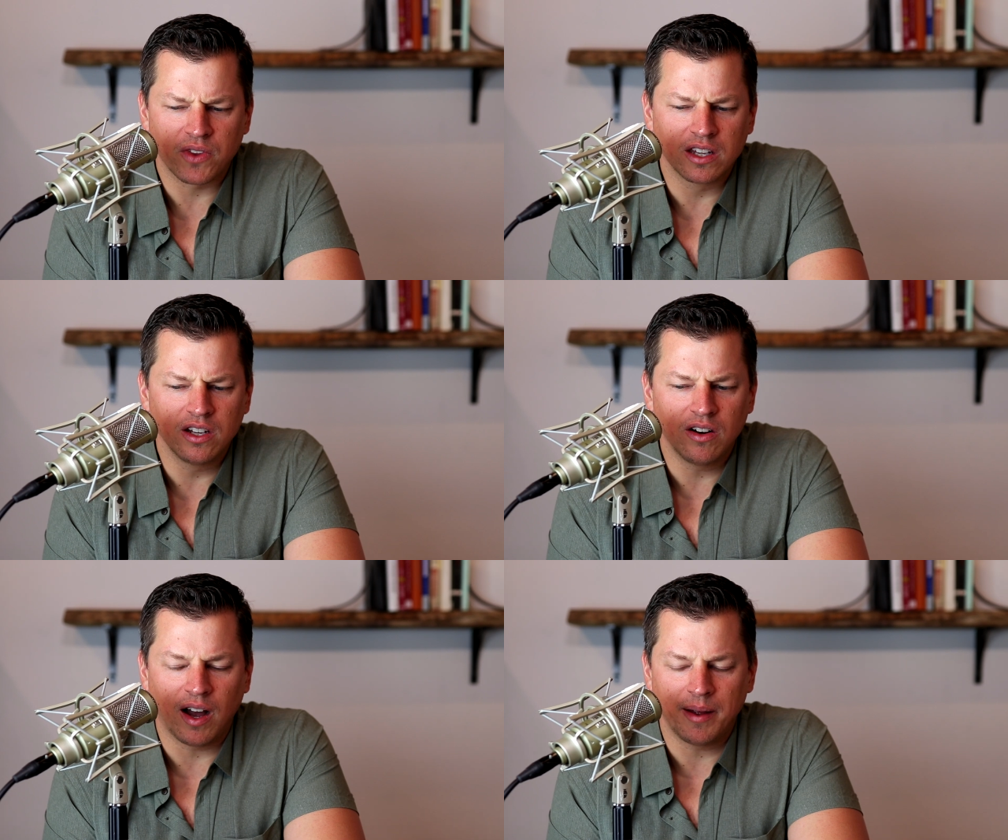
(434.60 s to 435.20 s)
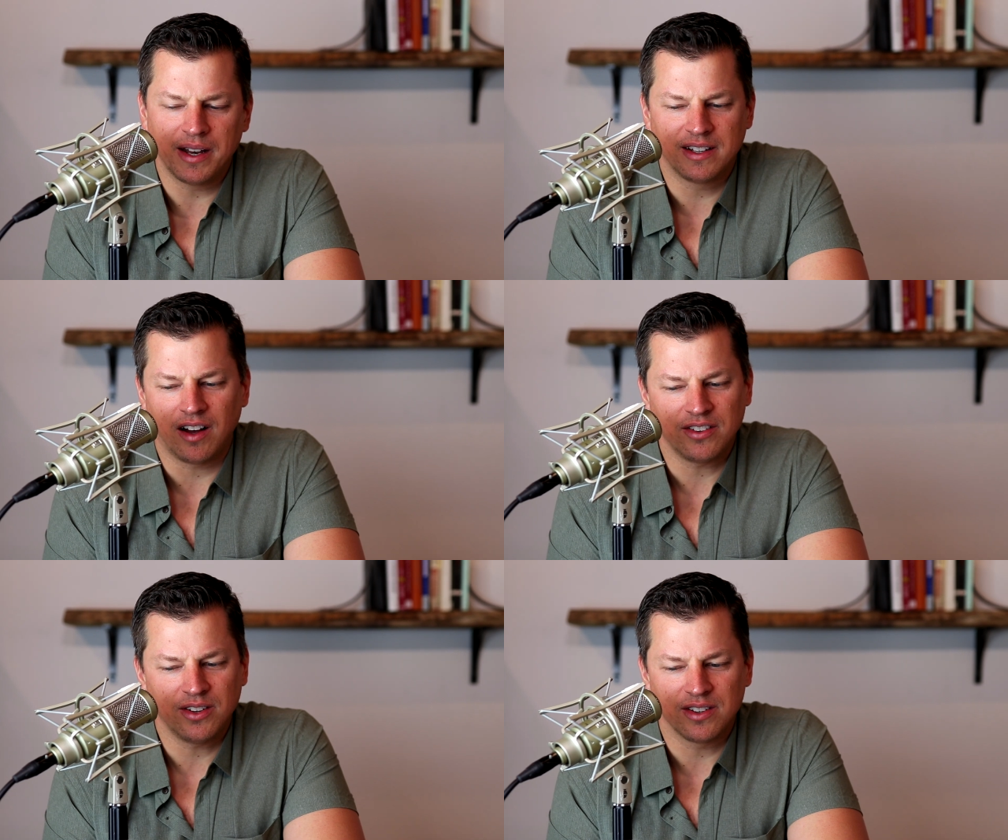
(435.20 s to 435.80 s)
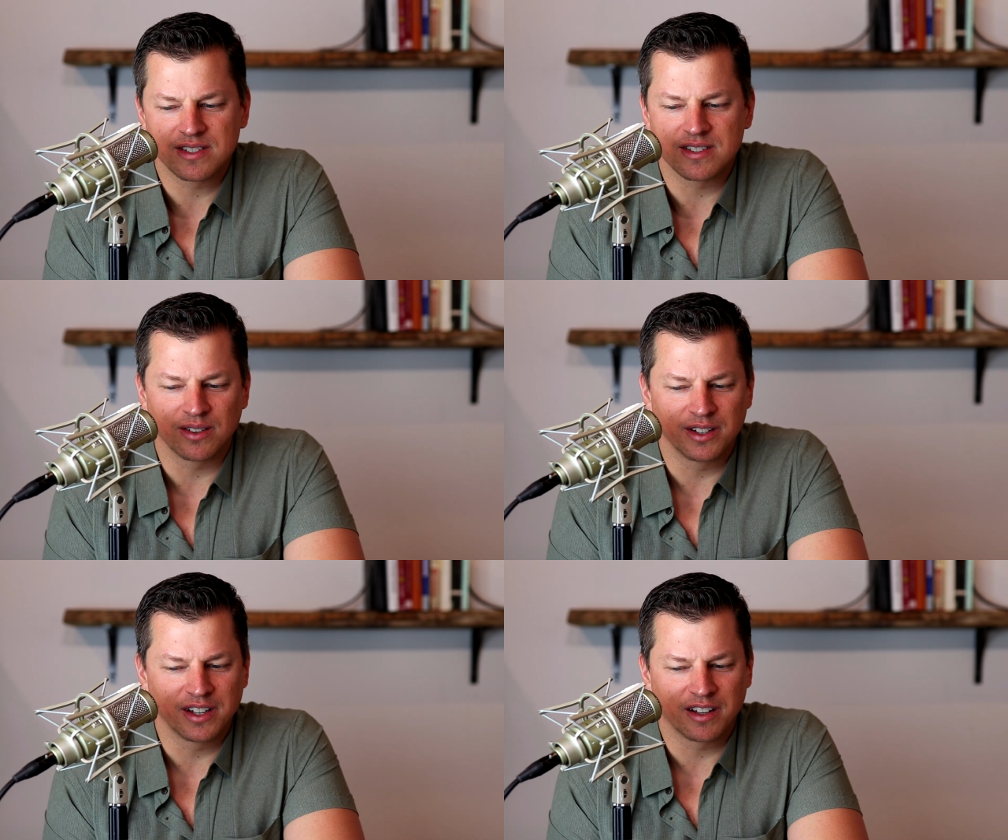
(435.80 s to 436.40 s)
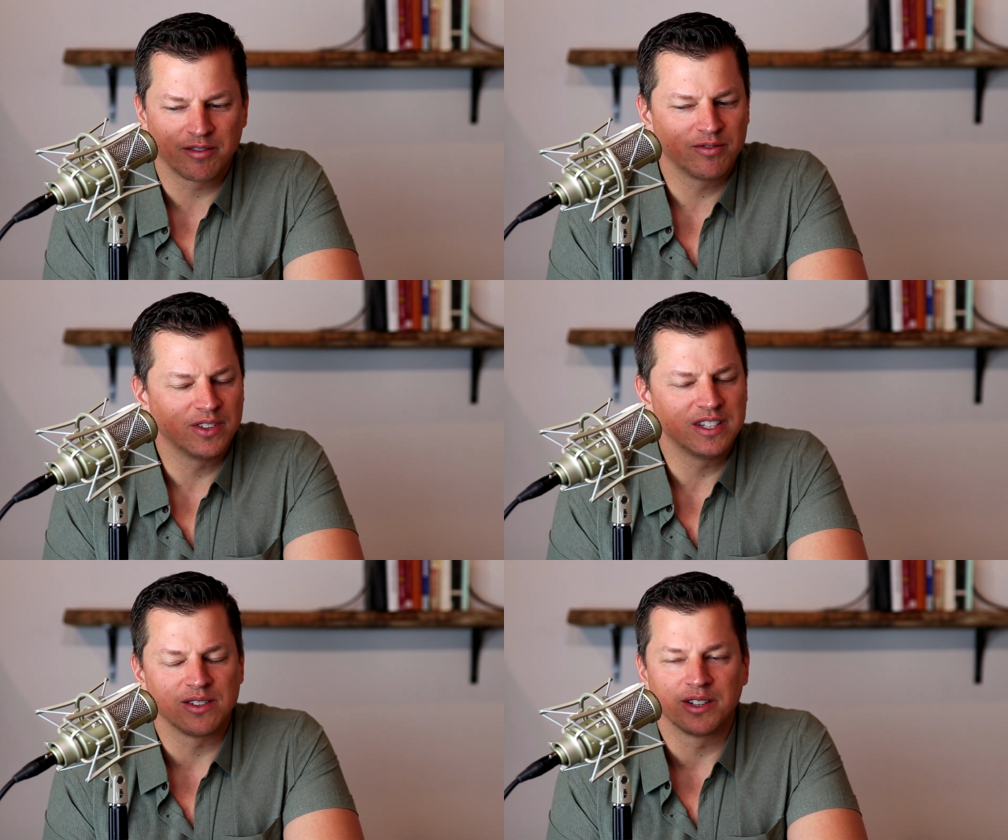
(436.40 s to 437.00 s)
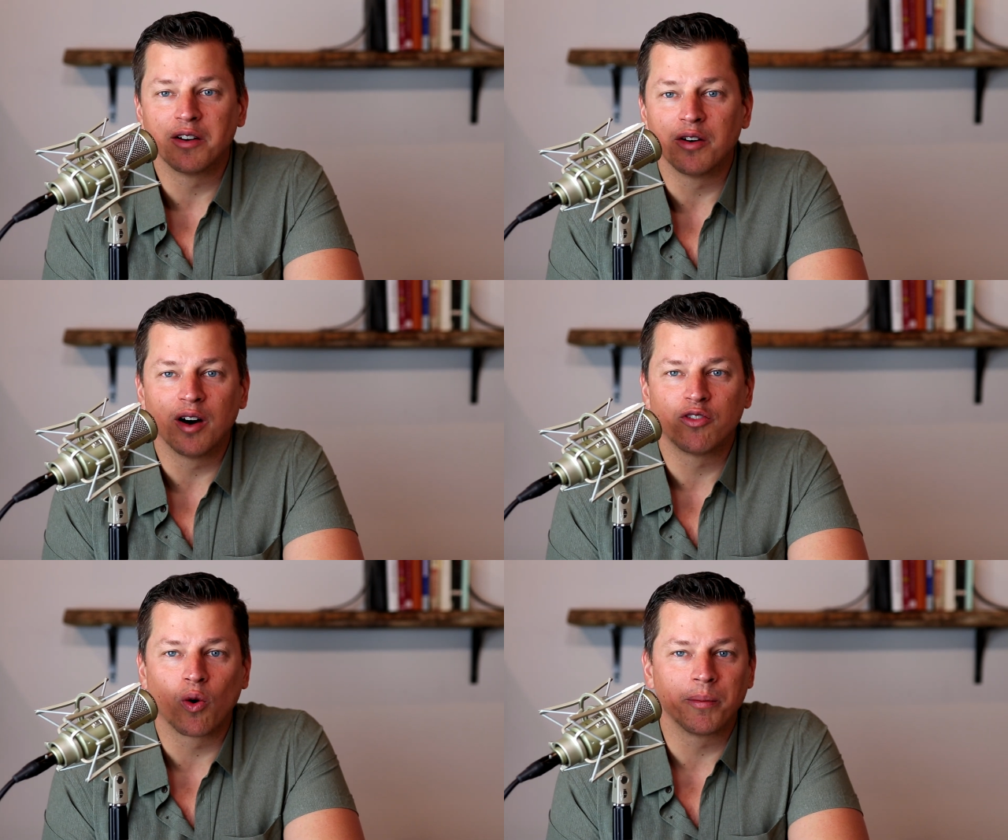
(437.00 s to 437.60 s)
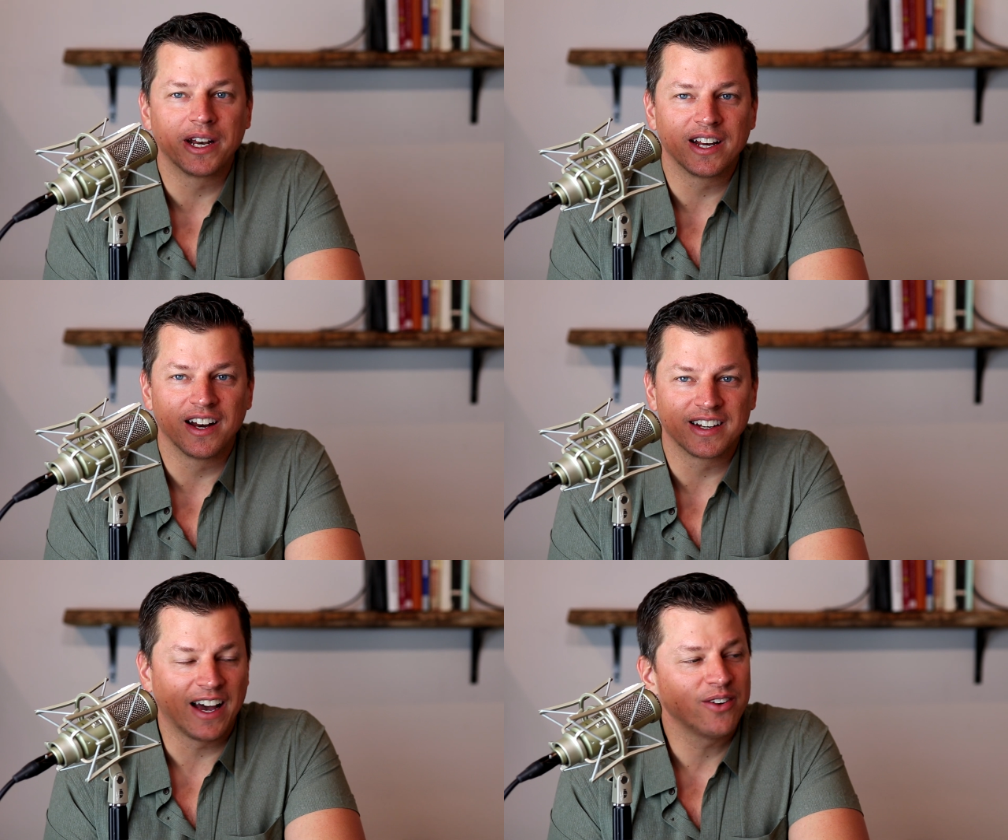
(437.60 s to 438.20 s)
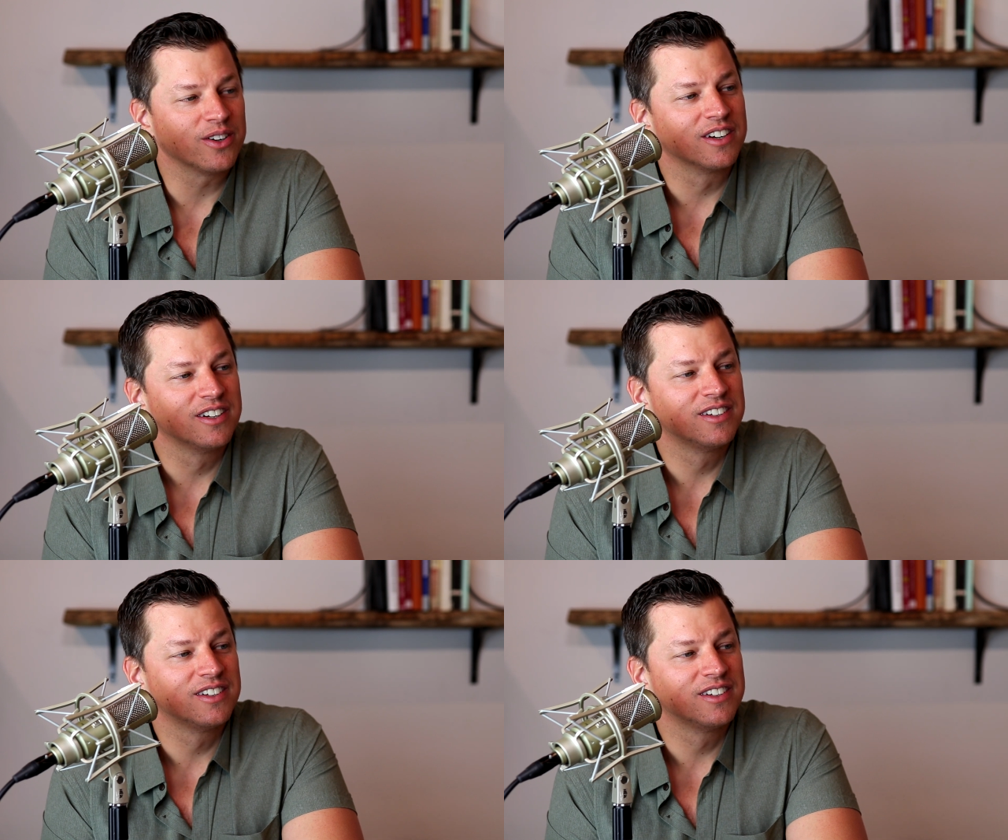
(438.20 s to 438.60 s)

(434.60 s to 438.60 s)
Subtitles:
And also this is only a 4-minute encounter